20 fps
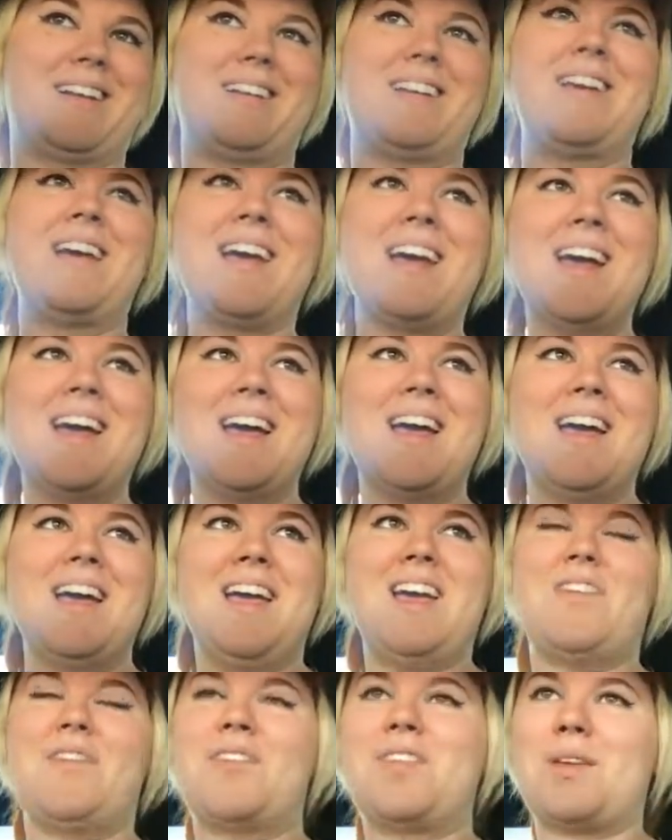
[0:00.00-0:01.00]
and
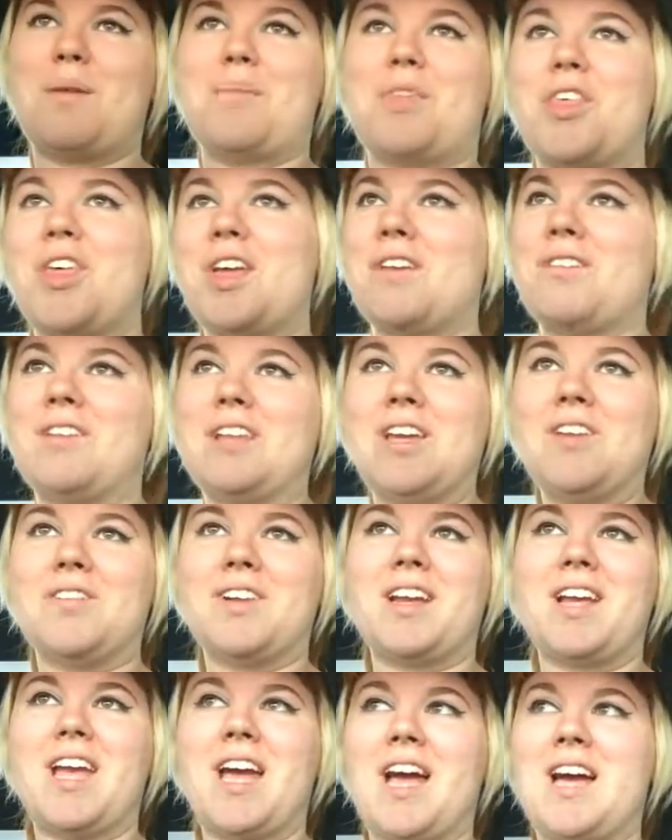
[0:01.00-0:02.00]
if something will
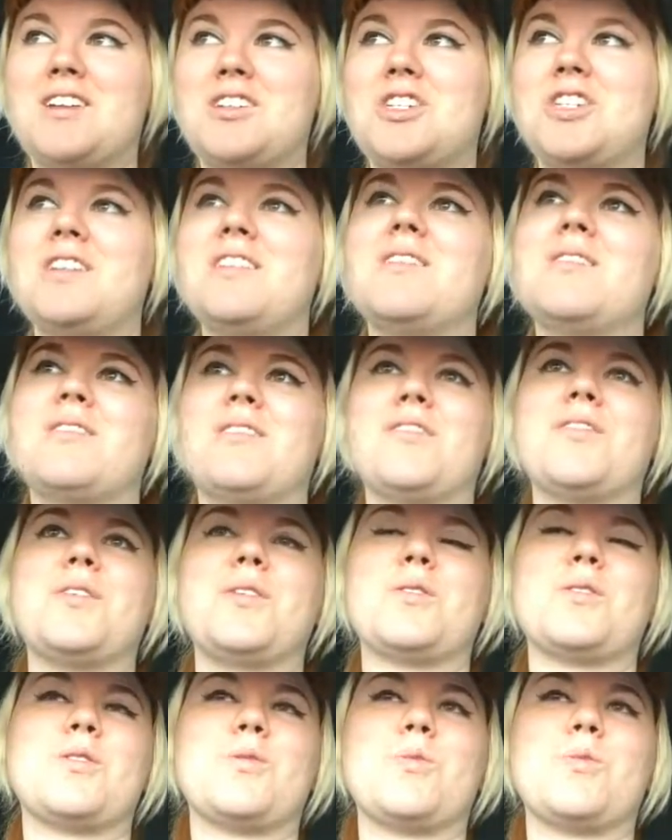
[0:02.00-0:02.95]
even catch you or if it'll